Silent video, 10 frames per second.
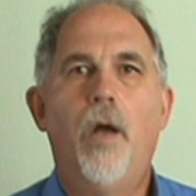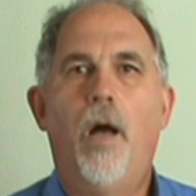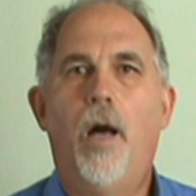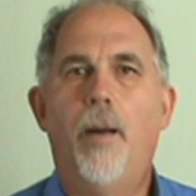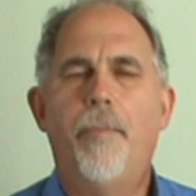
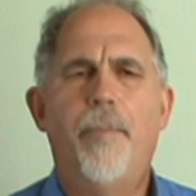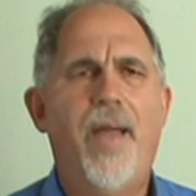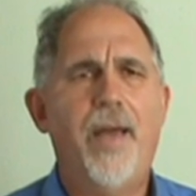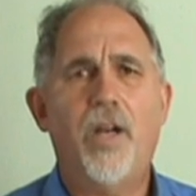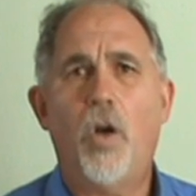Uh,
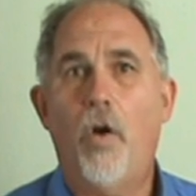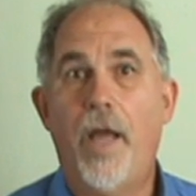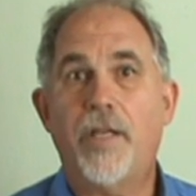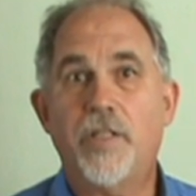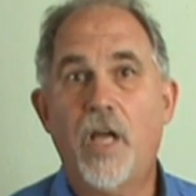panic or
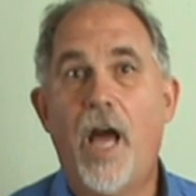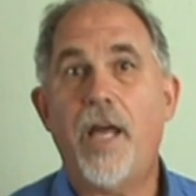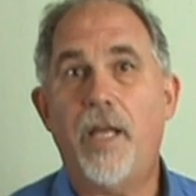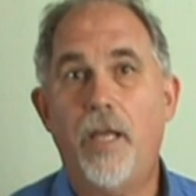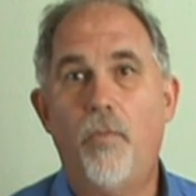anxiety,